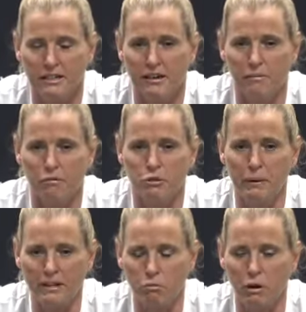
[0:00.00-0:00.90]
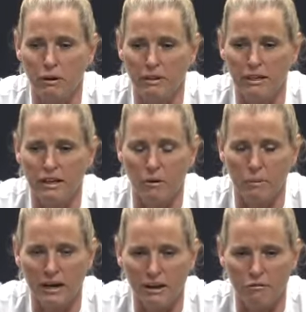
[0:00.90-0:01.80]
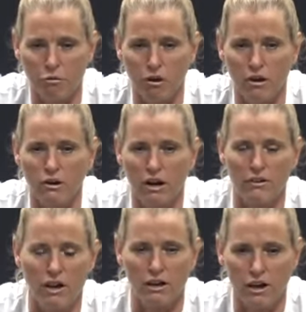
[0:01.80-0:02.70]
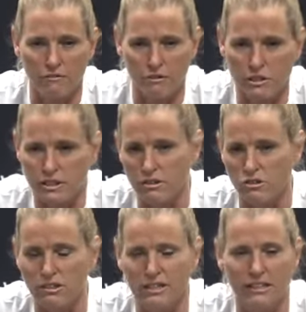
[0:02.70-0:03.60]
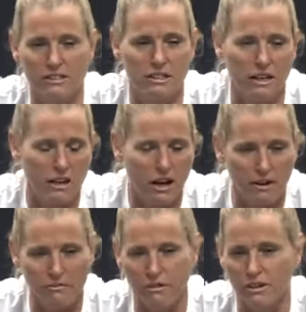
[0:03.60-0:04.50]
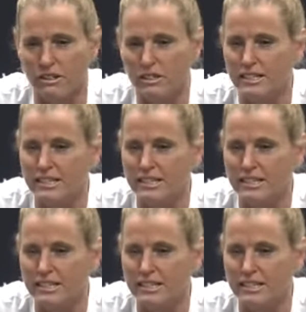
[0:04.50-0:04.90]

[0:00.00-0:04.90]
respect what we did, our body of work, our non-conference scheduling to that conference.